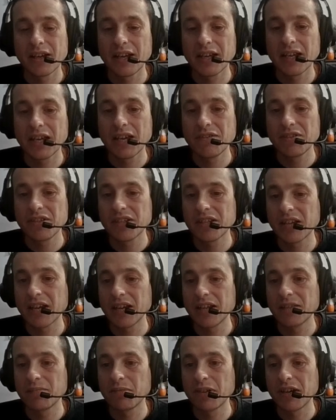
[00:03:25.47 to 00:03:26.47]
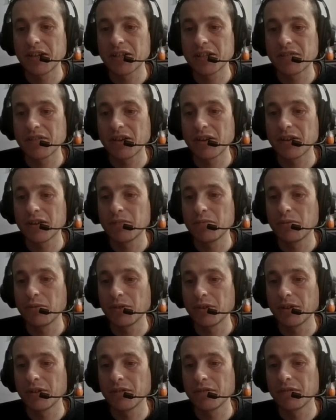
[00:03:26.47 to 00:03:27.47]
I gave this guy the box of
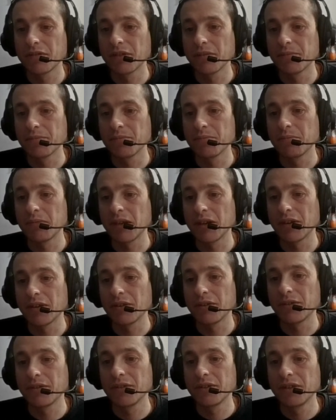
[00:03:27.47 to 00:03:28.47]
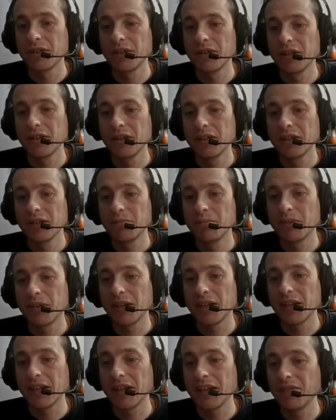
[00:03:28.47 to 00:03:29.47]
Alcabor from Marrow,
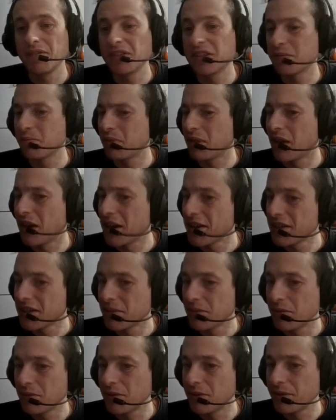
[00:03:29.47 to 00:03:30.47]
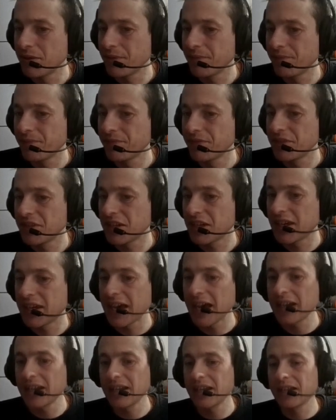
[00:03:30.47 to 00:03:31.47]
but if it's possible to
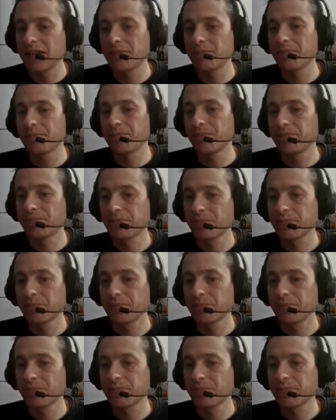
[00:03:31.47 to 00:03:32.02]
get him